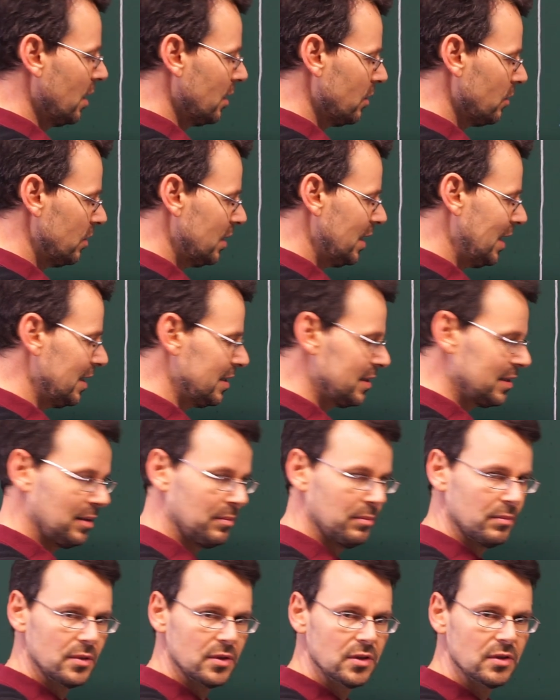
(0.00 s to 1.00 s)
to take
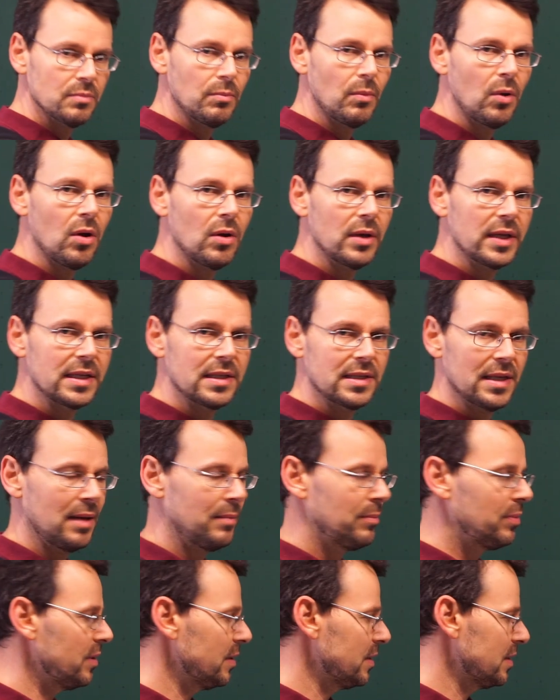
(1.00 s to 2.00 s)
some small
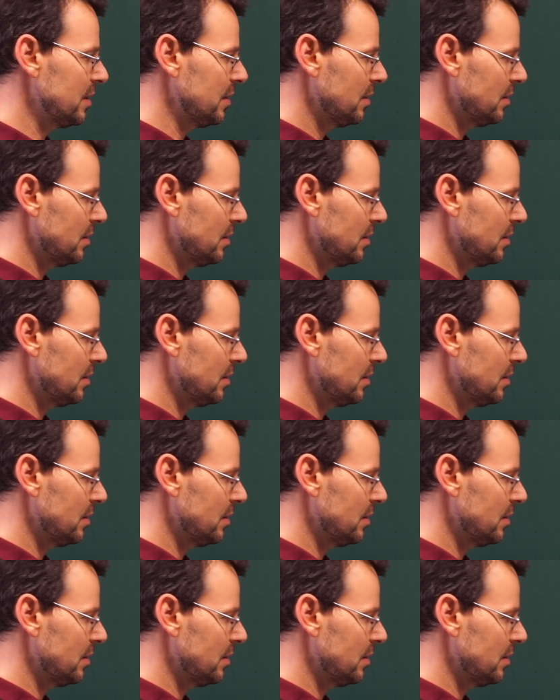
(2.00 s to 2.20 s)
examples,